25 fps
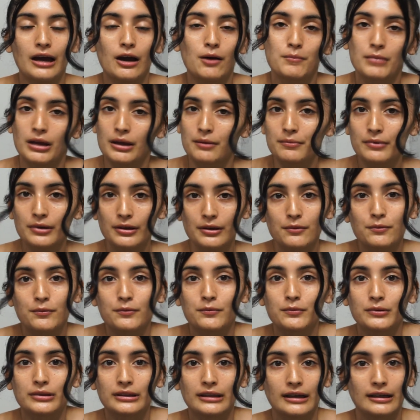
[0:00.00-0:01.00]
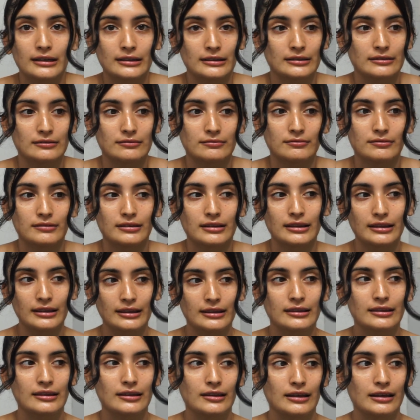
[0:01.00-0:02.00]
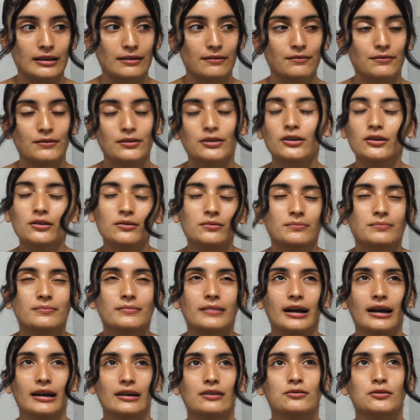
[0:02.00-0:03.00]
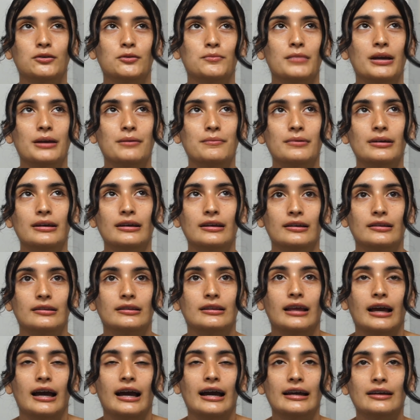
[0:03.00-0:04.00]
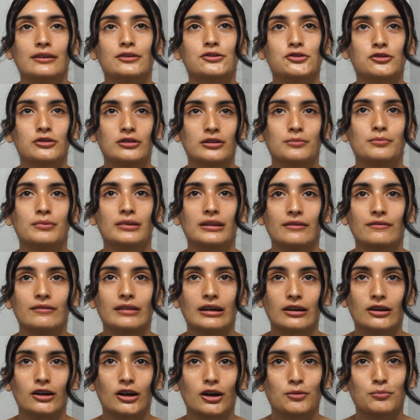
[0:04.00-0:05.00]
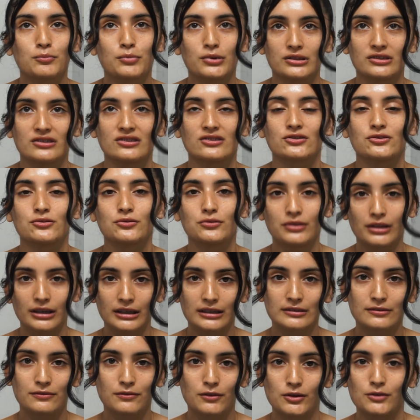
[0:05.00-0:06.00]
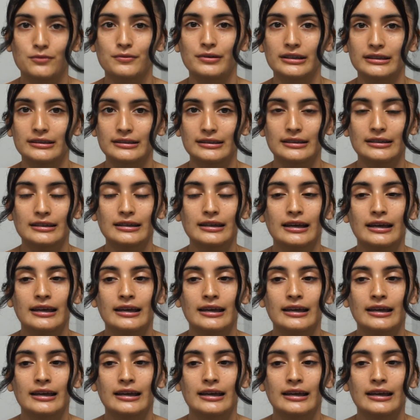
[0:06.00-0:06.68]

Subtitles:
Maybe with that, if I don't know, maybe I truly believe that God puts us through things for a reason,